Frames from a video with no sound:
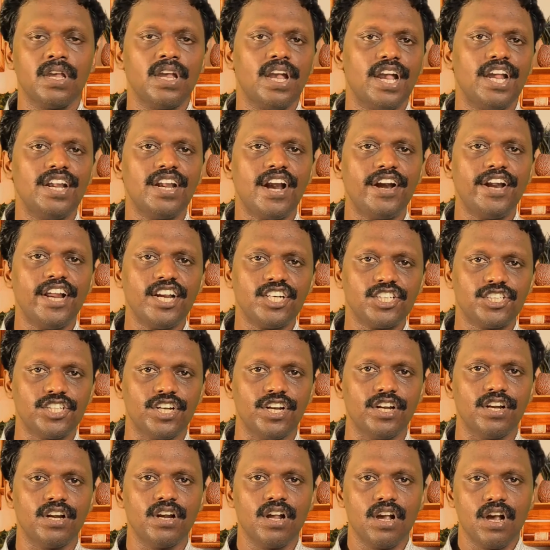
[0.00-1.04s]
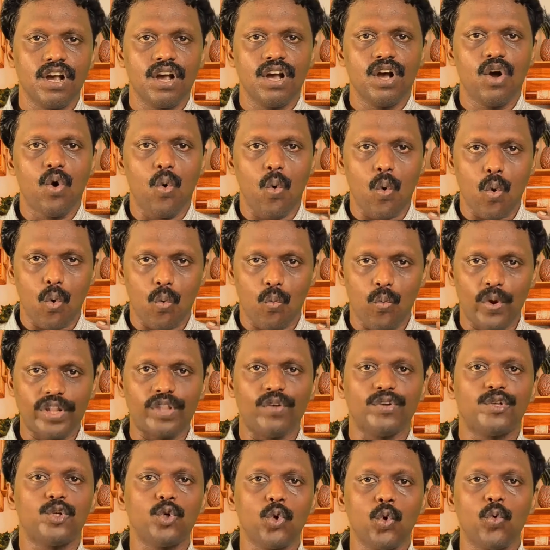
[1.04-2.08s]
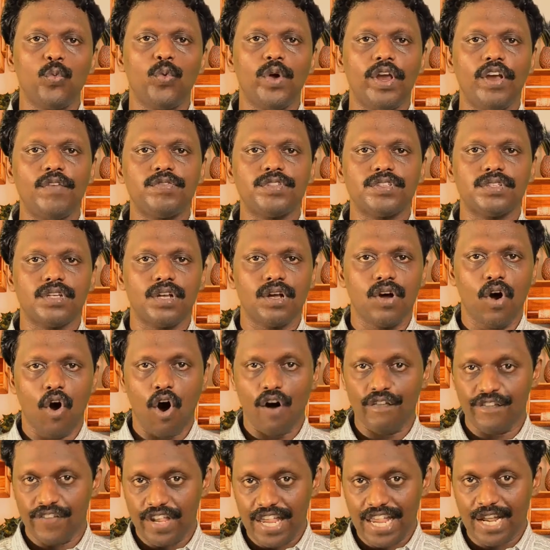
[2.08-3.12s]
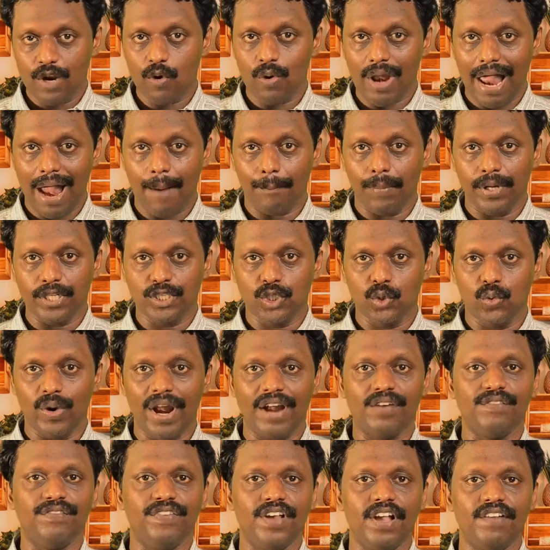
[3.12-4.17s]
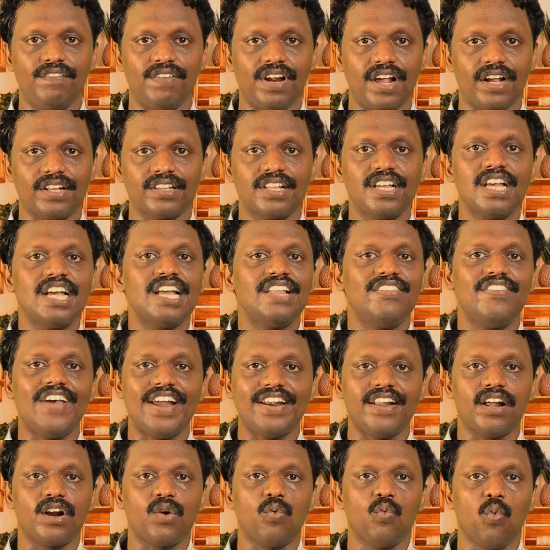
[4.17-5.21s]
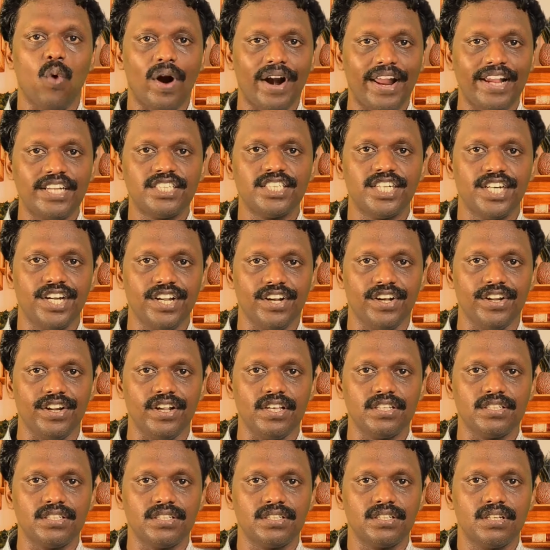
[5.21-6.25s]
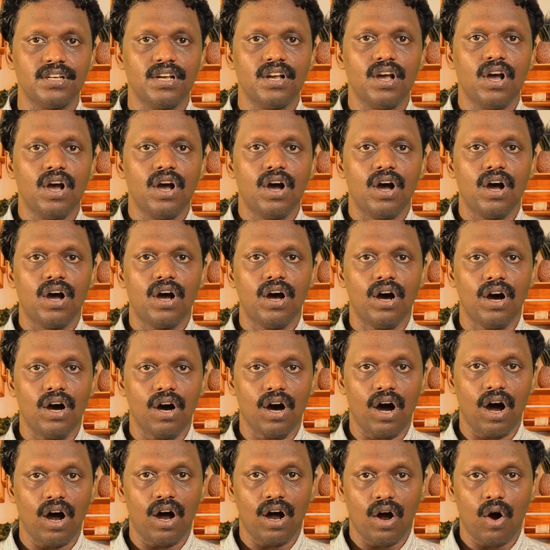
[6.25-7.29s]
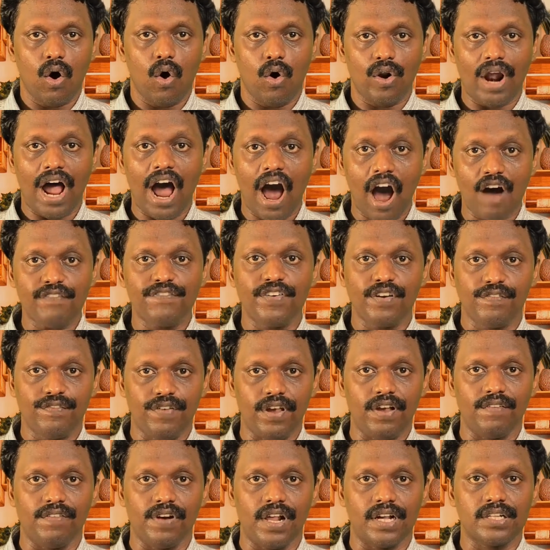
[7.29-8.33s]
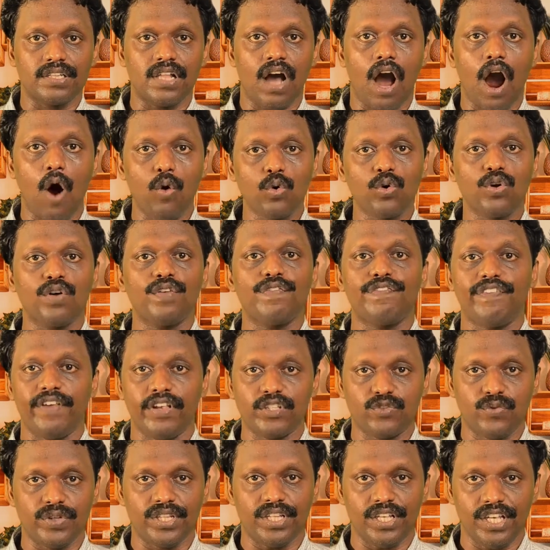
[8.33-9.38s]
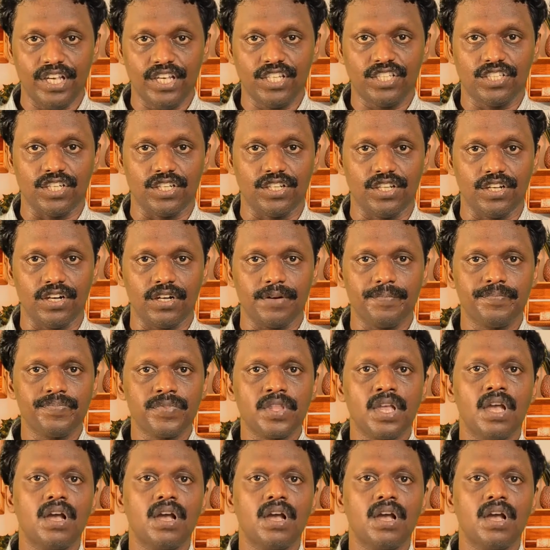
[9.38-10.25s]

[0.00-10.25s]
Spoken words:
In addition, when the two waves of equal amplitude and wavelength that are 180 degrees or half a wavelength out of phase with each other